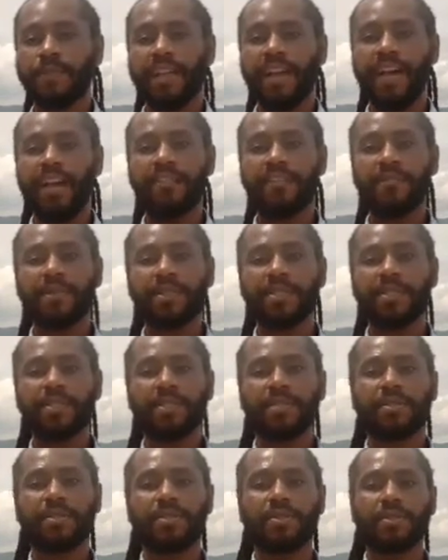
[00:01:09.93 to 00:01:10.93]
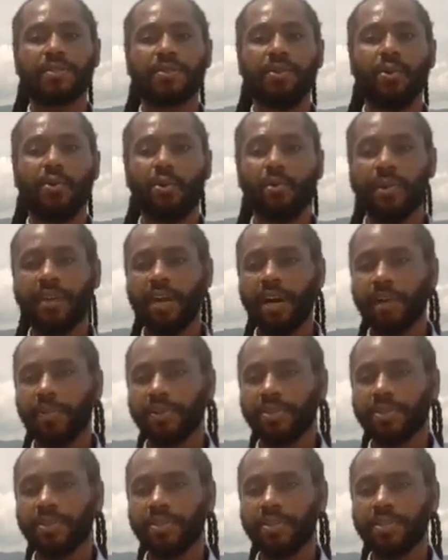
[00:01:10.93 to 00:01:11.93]
I've missed so many
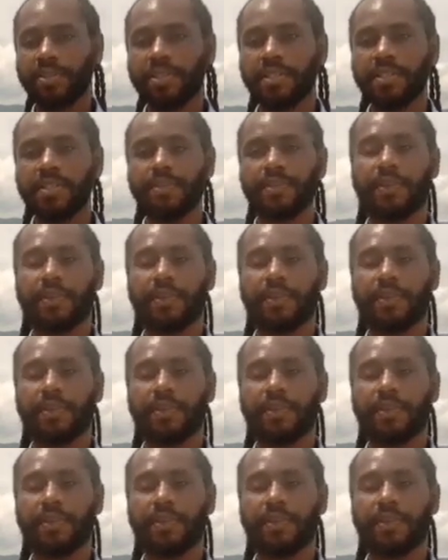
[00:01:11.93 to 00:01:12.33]
opportunities